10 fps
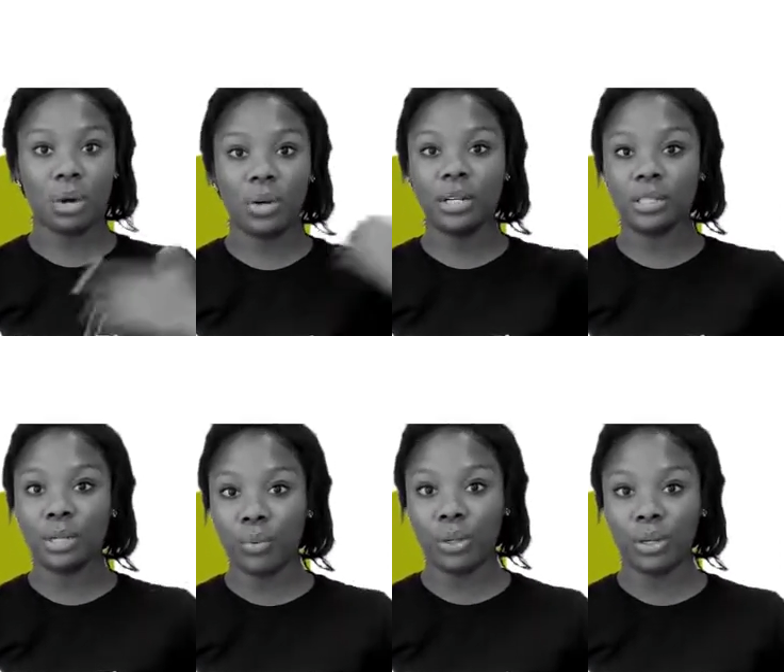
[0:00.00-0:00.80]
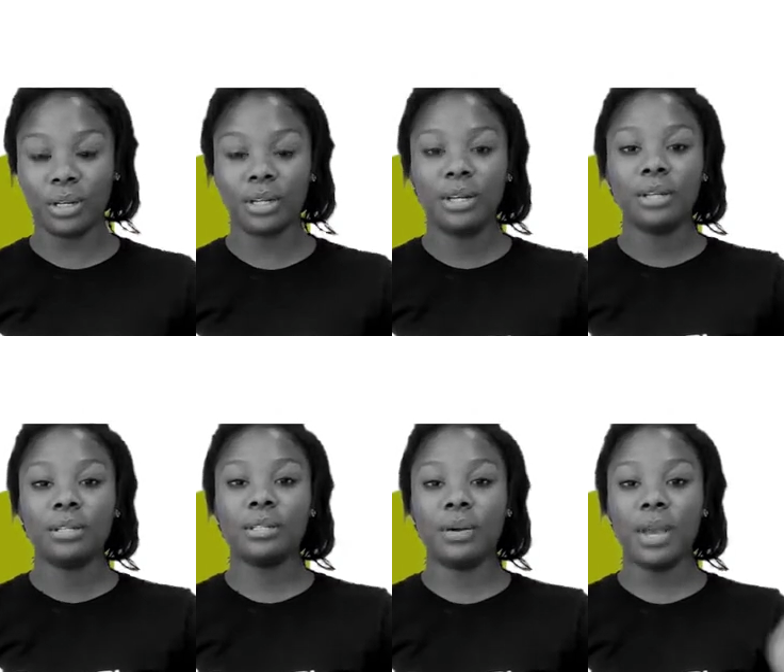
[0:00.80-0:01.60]
a queen is a ruler.
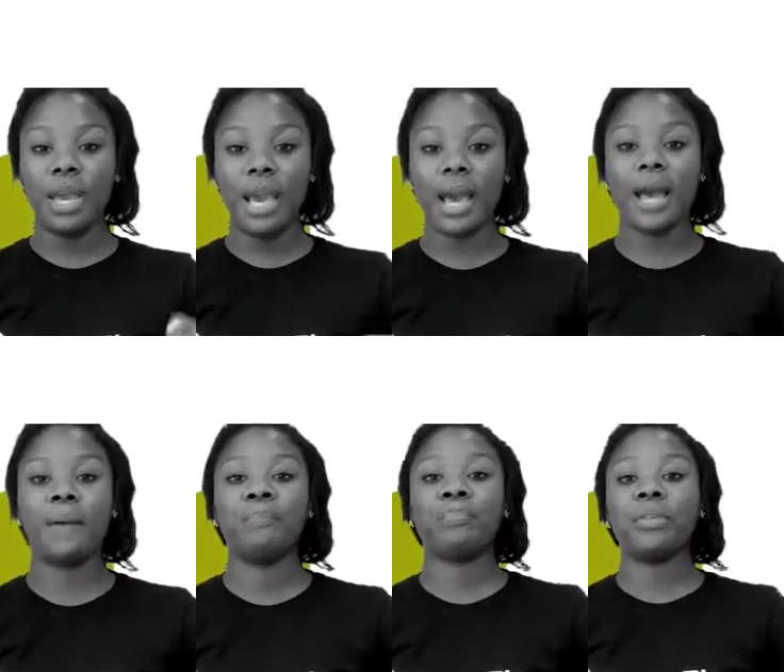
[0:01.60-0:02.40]
So here,